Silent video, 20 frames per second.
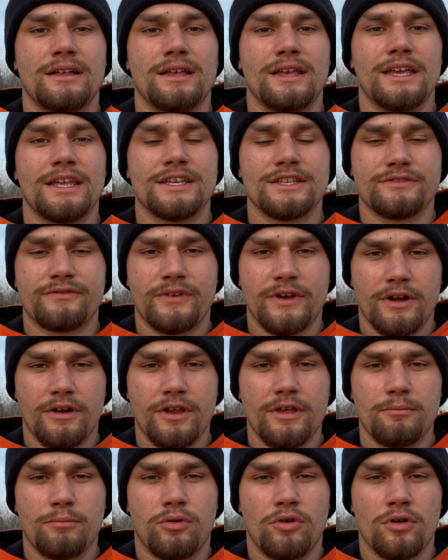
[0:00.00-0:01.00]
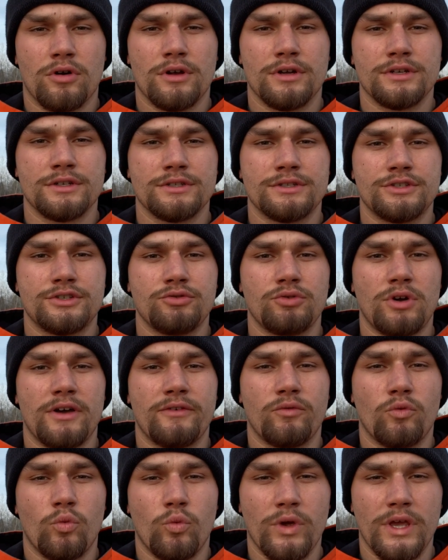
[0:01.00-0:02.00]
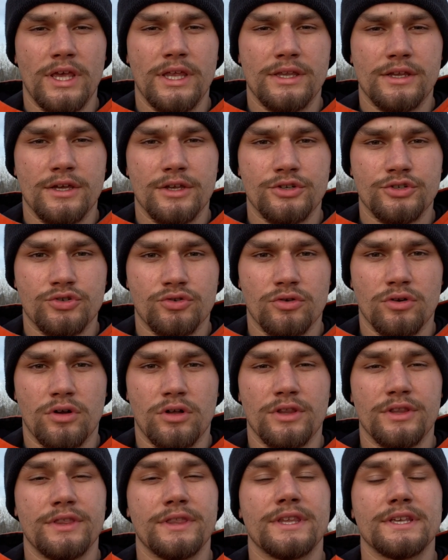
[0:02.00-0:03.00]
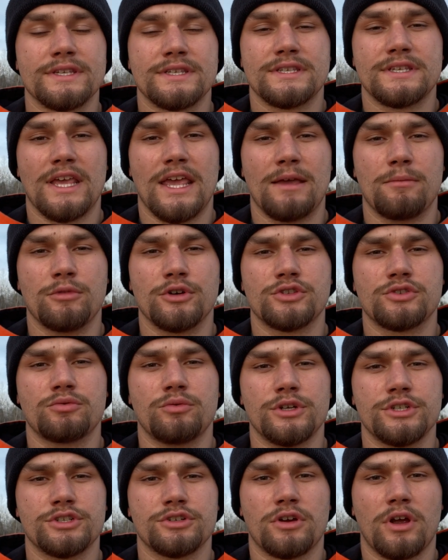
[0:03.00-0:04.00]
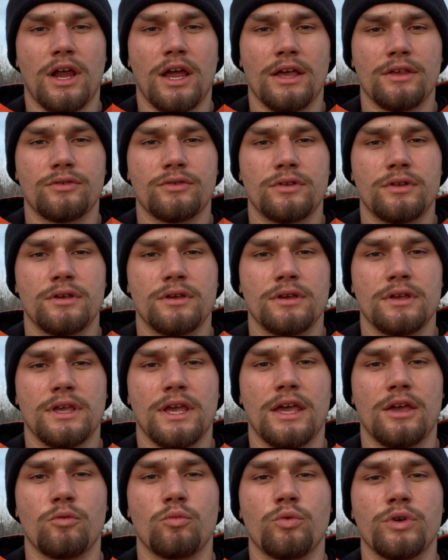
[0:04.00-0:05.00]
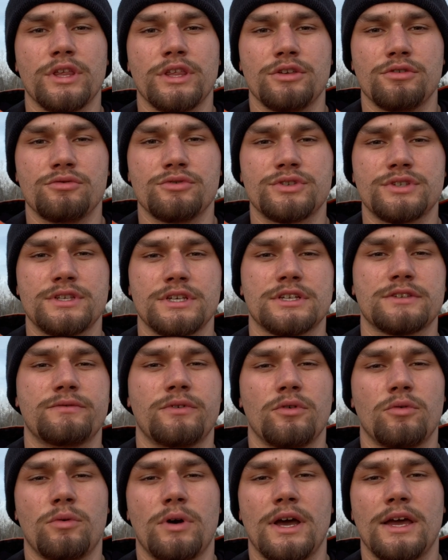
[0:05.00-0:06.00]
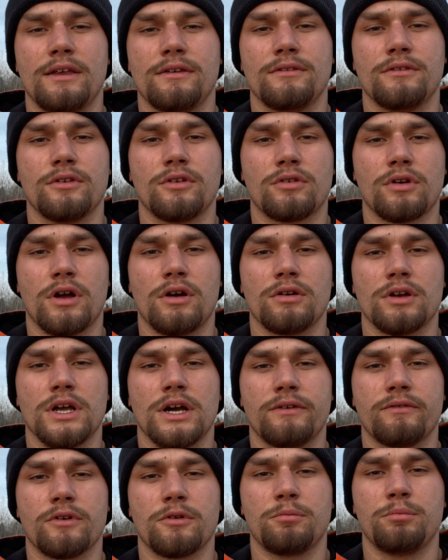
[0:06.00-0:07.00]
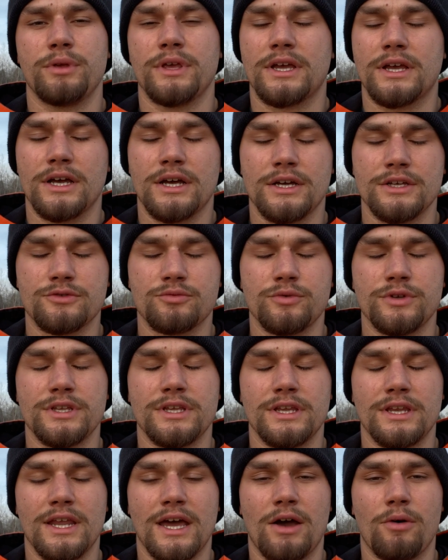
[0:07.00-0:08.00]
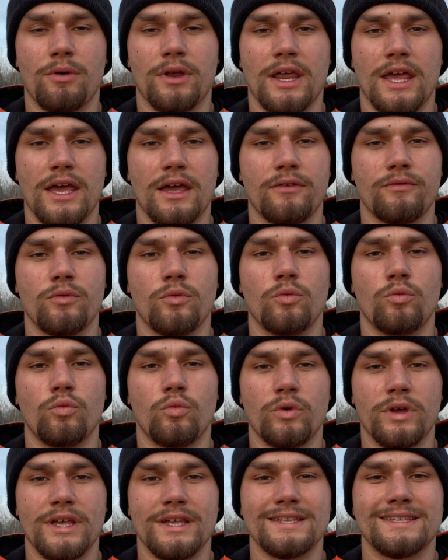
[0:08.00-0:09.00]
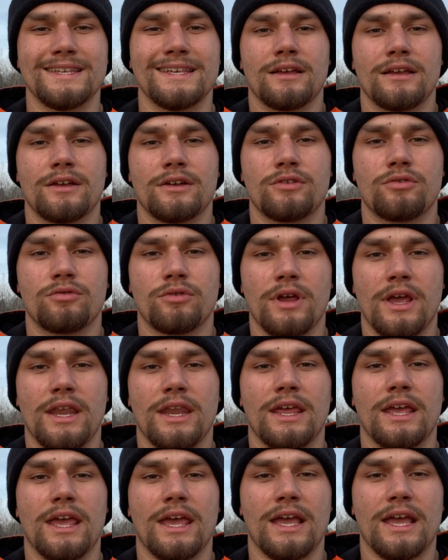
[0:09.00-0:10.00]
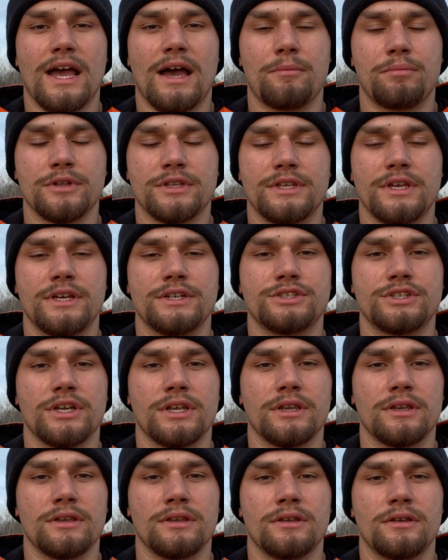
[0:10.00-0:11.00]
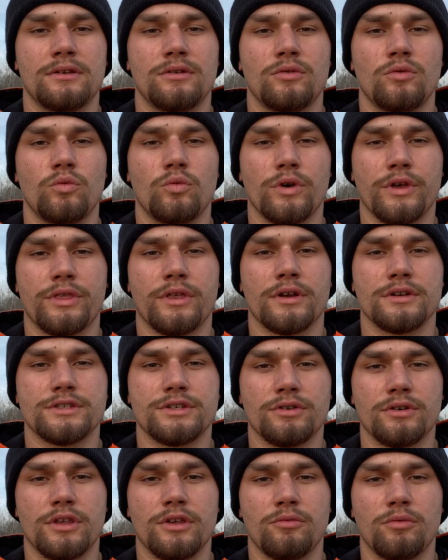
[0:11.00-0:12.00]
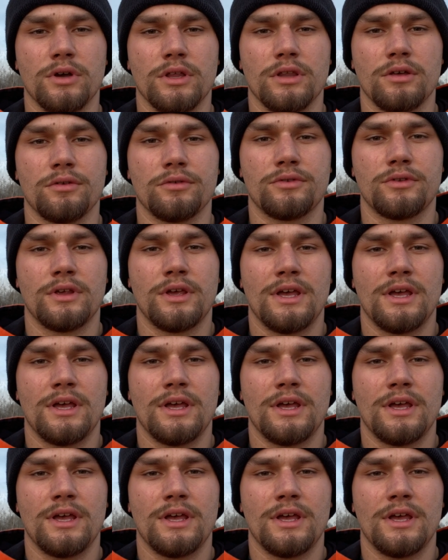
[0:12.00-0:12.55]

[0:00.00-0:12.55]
it is very important to have weed control. The same with switchgrass. Okay, we use 6-foot wide ground cover because we did not want to have weeds creating a competition with our silky willows.